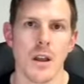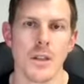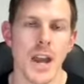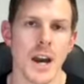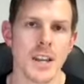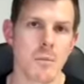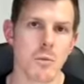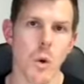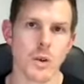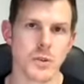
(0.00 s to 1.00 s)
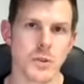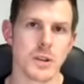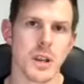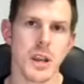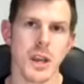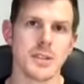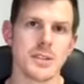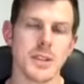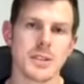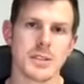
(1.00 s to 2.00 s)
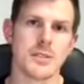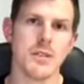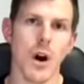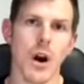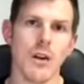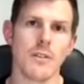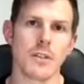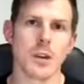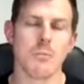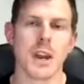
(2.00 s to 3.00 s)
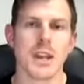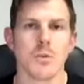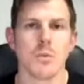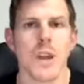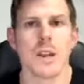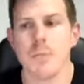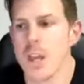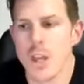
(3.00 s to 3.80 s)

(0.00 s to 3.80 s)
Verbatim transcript: The RDM quadrant exist, survive, compete, and win.